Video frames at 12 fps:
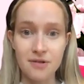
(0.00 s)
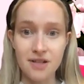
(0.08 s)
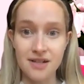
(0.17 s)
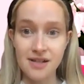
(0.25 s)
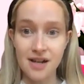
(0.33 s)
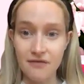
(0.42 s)
to
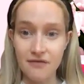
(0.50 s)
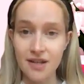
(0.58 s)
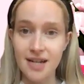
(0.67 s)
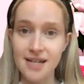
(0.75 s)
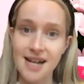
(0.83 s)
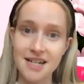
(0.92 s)
discover that
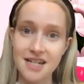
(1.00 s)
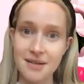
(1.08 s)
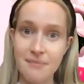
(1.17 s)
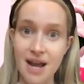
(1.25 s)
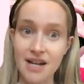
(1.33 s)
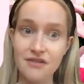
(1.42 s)
it's actually
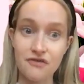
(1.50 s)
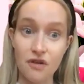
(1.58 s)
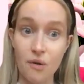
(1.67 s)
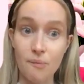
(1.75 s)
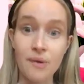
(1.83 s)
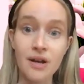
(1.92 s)
made
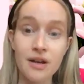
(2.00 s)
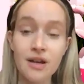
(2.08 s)
from